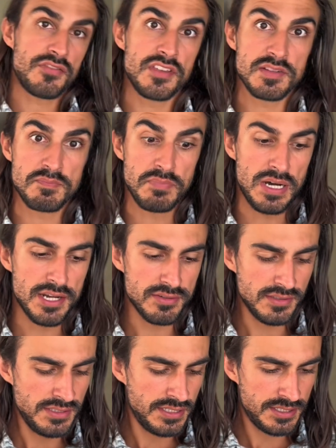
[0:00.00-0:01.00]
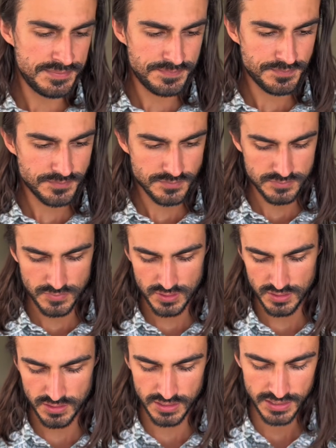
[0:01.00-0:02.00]
this bottle
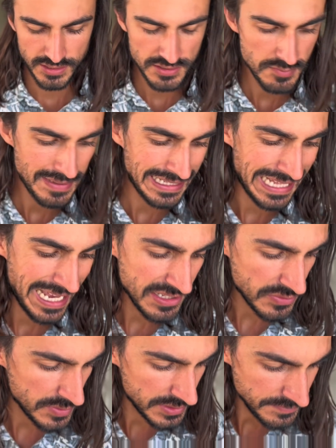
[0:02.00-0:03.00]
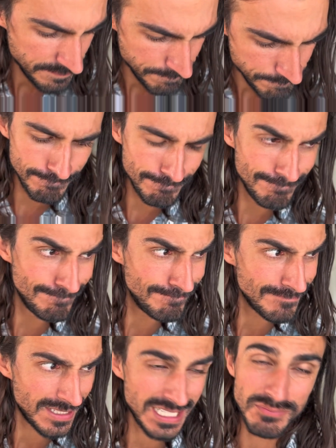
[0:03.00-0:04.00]
and get on to my last one.
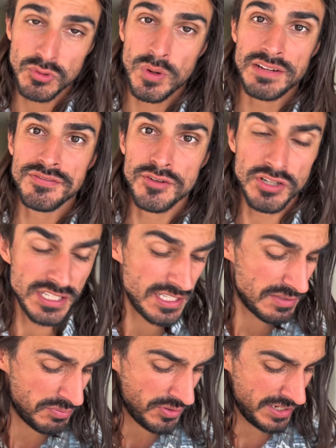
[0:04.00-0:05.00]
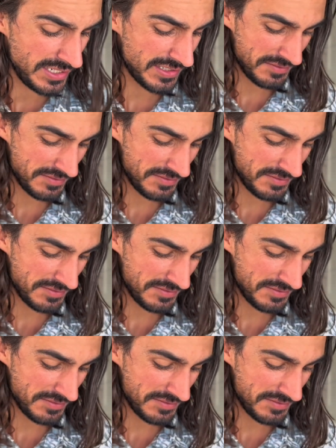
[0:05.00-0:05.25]
I'm quite full at this point.